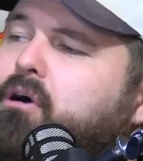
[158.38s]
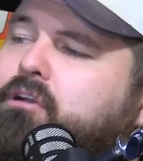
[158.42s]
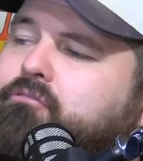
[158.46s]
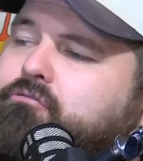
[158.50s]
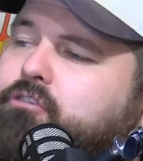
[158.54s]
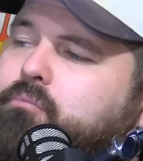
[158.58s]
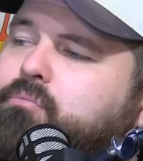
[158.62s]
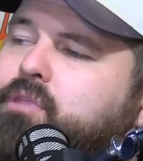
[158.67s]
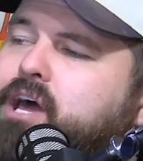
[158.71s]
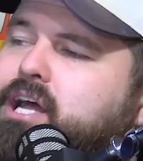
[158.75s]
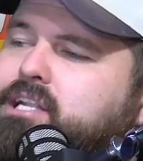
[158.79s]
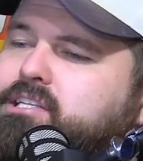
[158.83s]

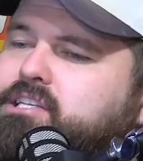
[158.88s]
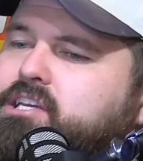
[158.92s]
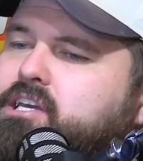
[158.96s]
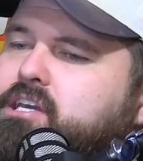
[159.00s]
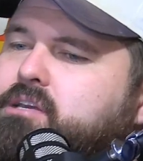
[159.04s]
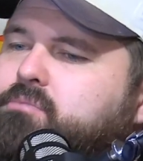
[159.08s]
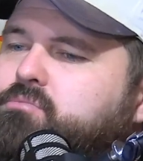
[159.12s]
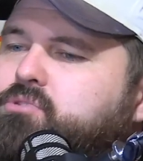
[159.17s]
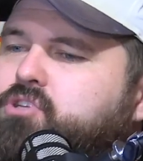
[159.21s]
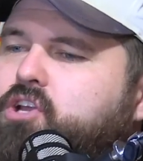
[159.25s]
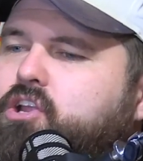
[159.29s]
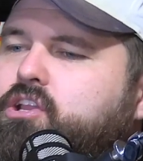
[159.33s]
from that
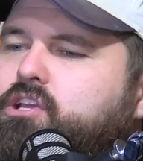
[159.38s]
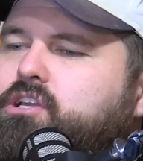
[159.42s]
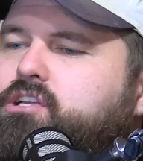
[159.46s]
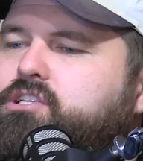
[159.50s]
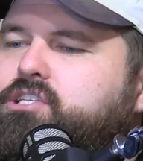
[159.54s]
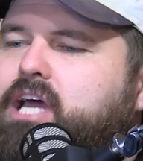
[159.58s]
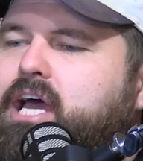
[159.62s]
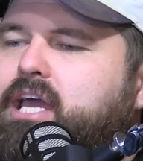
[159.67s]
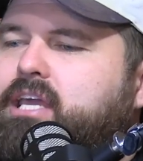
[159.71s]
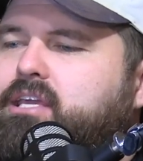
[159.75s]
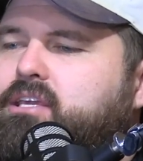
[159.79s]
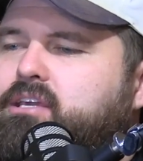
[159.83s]
team. So do you
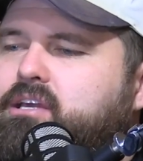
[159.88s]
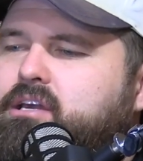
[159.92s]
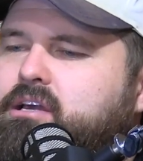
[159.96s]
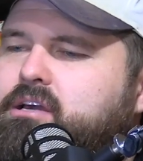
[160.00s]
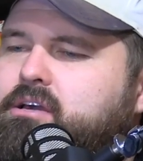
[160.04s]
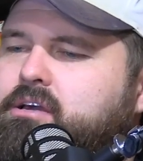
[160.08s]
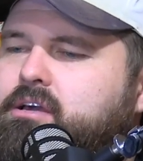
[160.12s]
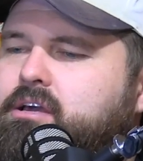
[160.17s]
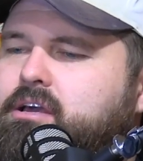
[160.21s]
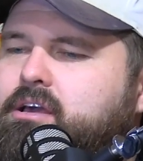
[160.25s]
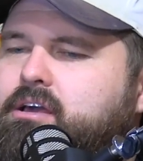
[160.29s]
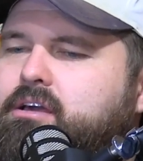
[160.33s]
take
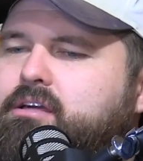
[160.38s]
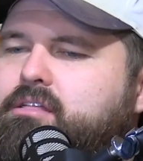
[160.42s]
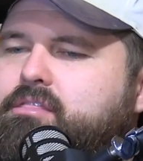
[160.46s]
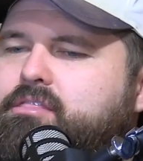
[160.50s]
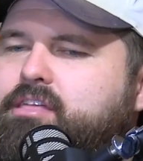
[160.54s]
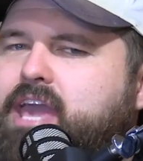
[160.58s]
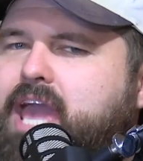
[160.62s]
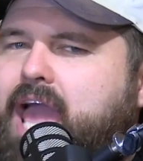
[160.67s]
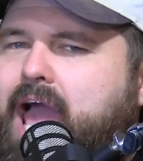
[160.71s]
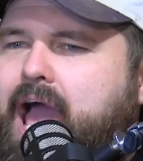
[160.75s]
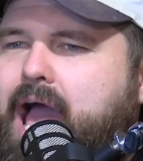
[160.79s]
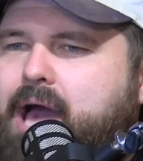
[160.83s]

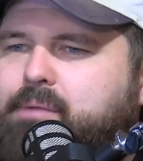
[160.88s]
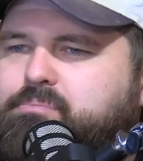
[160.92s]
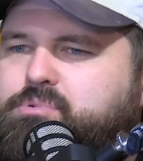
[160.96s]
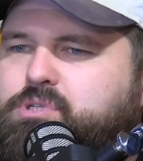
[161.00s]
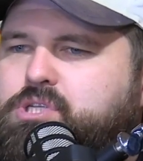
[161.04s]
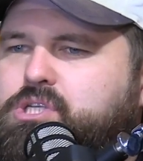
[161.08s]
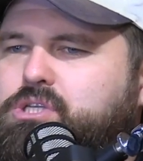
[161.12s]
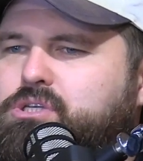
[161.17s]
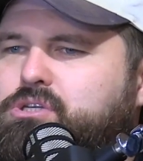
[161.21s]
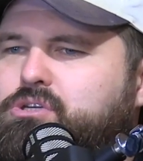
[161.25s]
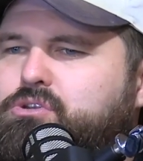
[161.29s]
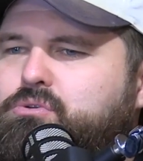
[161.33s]
their
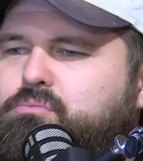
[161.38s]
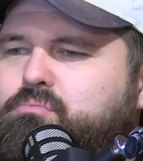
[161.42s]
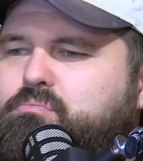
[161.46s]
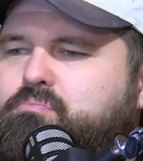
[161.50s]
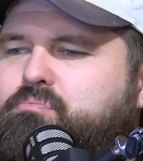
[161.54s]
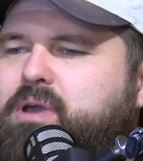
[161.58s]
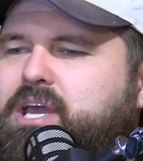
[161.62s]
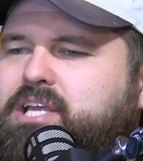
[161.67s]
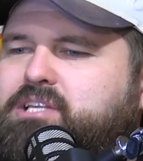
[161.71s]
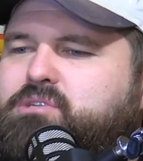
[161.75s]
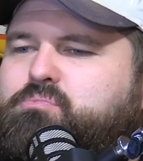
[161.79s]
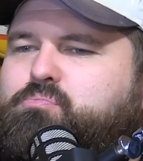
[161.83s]

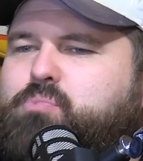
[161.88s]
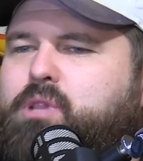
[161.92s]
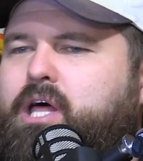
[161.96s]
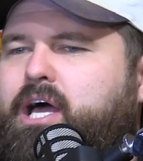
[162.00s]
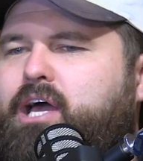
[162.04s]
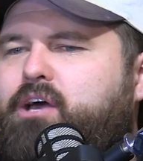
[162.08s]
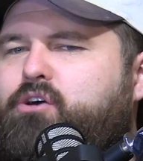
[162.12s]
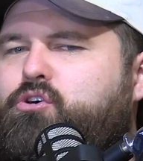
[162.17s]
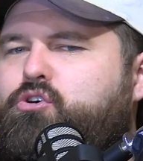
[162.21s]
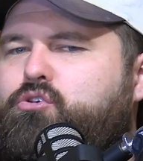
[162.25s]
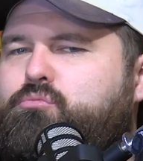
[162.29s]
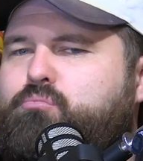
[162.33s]
absolute best
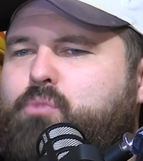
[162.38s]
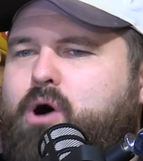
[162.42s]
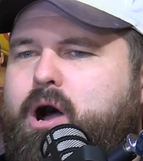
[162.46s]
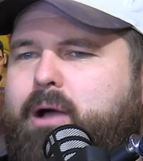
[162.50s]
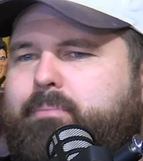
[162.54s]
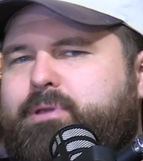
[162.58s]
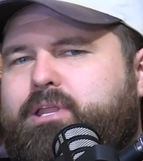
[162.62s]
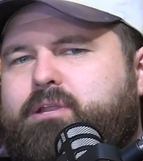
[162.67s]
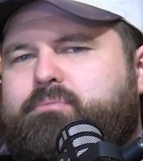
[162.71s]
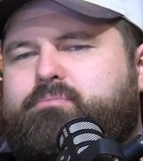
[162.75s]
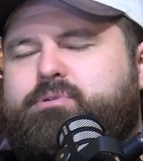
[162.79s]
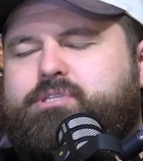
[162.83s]
player who
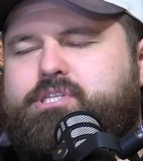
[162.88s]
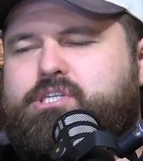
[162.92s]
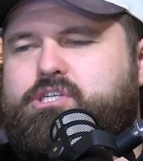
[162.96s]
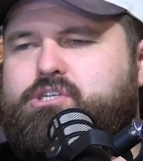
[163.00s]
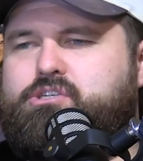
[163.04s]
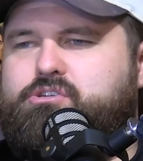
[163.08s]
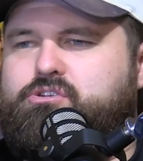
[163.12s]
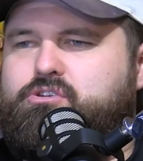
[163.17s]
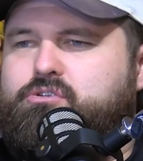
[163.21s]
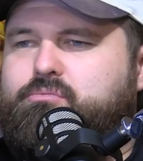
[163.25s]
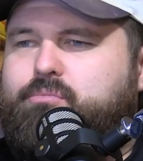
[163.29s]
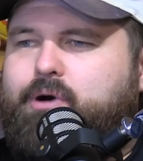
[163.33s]
might be in a
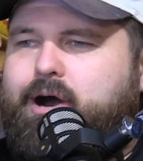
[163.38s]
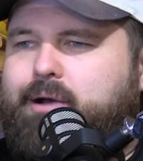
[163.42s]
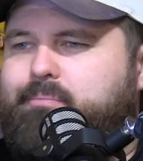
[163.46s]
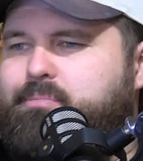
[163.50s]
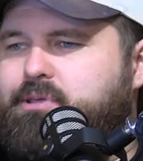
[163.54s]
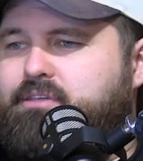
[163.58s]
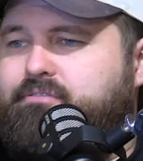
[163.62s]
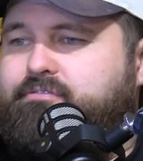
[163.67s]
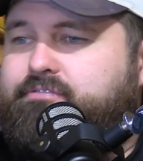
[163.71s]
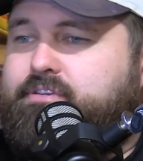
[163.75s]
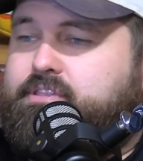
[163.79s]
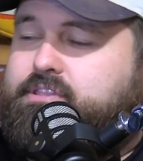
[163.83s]
position who might be
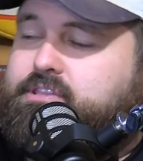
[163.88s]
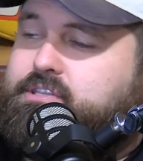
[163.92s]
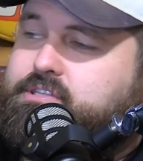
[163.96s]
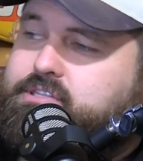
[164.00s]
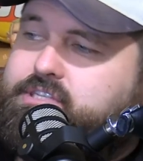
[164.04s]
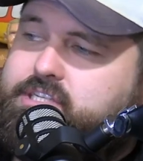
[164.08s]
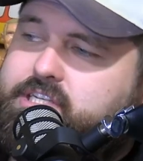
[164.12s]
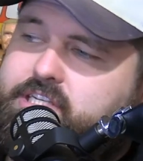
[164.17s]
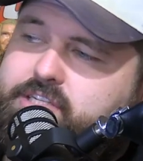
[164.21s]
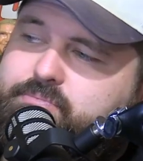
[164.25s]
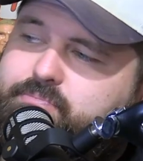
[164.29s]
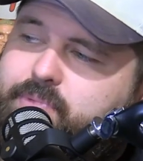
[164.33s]
the 5th and
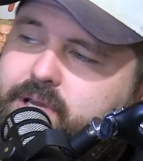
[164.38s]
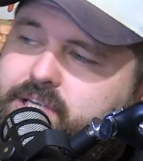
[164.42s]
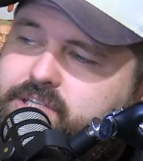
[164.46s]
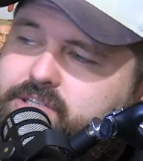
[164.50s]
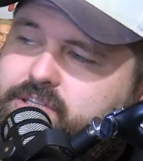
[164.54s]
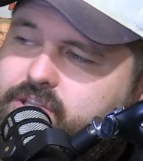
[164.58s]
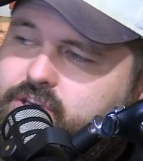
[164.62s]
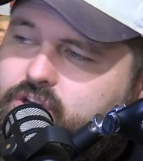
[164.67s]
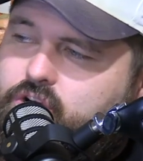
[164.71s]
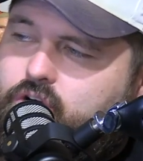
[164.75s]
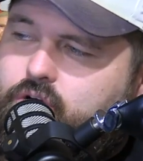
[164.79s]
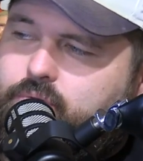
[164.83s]
6th best
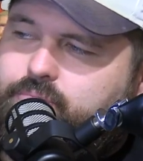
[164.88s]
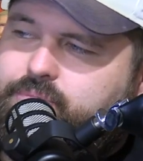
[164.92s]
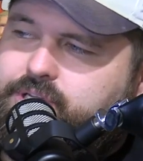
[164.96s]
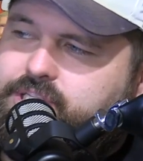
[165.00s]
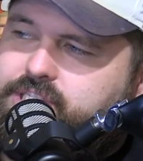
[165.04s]
in the comp?